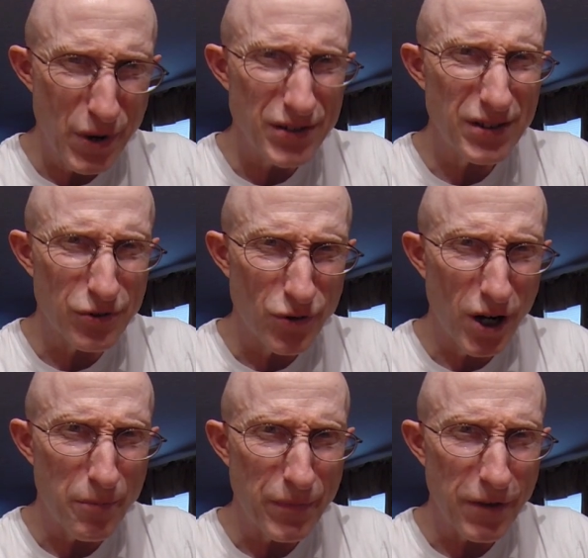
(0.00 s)
President
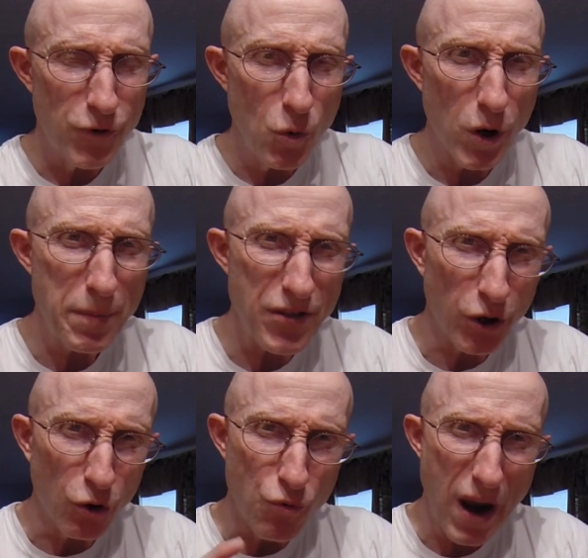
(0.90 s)
Trump, if you want to be the
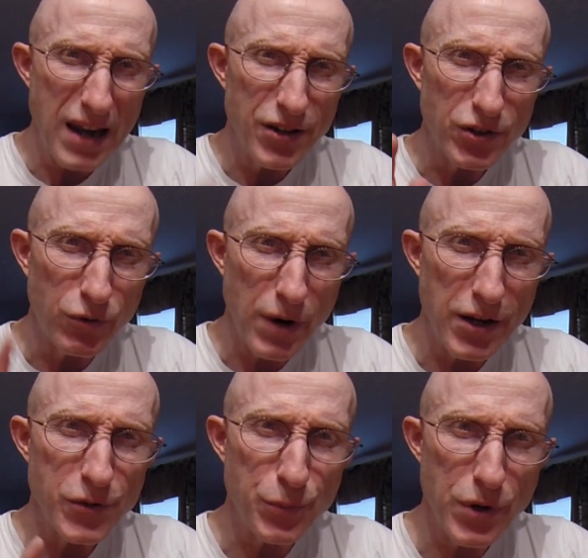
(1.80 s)
greatest
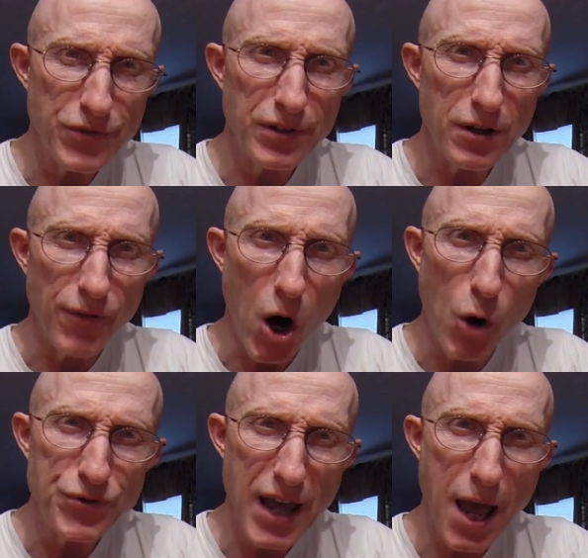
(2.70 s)
president of
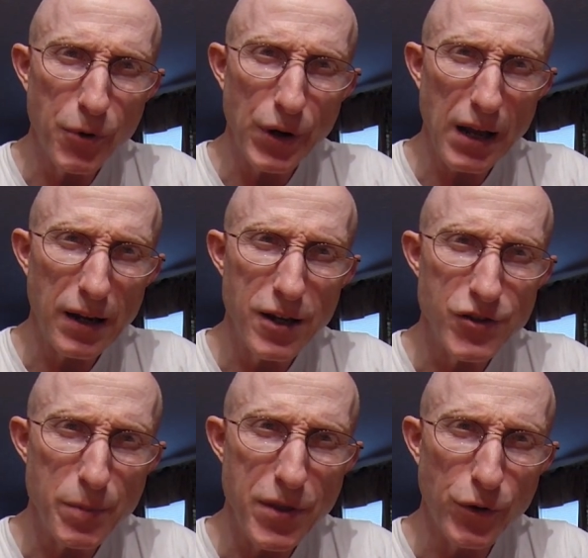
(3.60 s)
all time, go down in
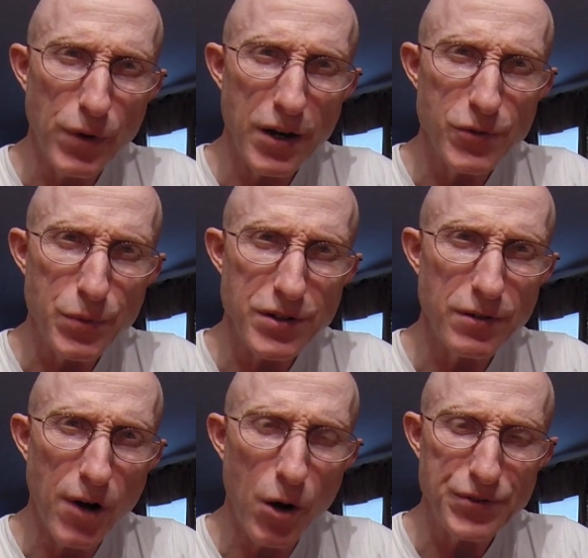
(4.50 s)
history, be the greatest
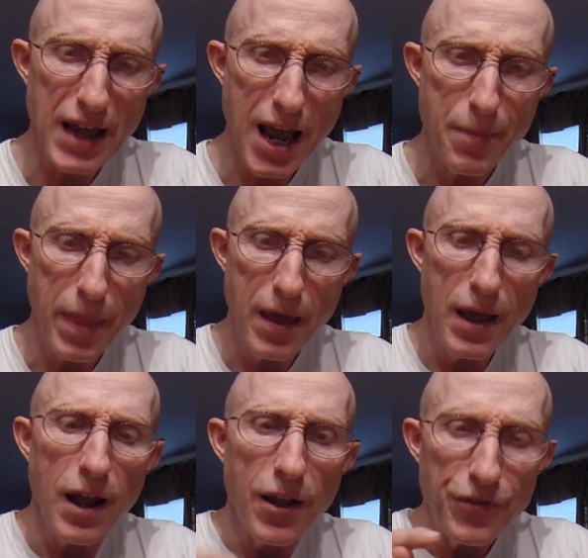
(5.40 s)
president of all time,
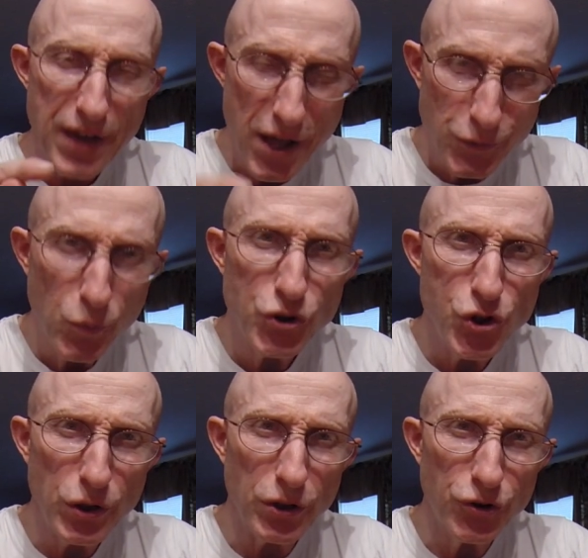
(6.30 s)
that's what
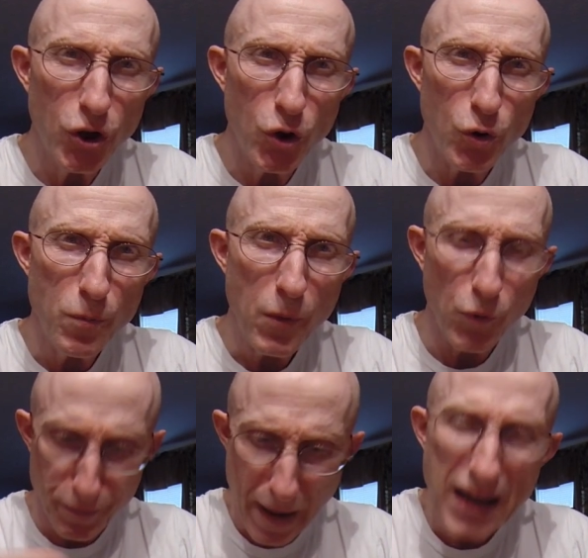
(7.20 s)
you can do
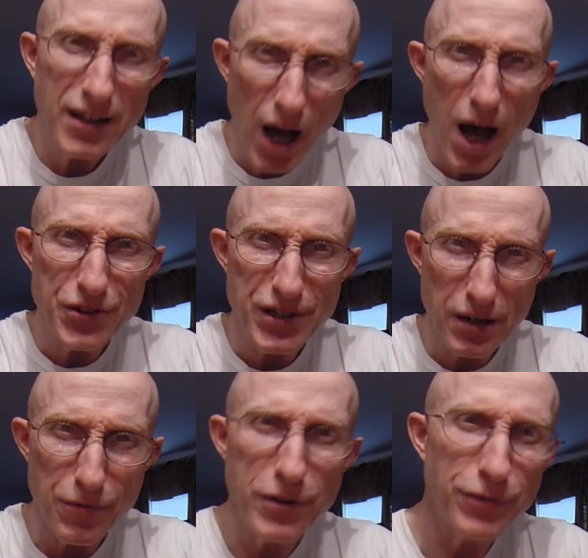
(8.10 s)
with my
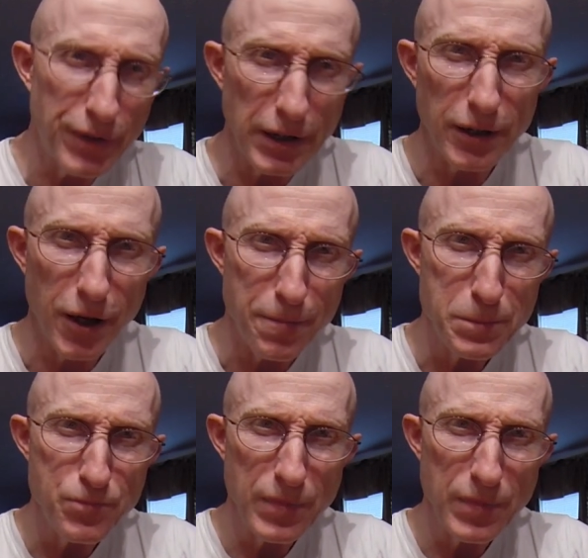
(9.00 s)
content of this video.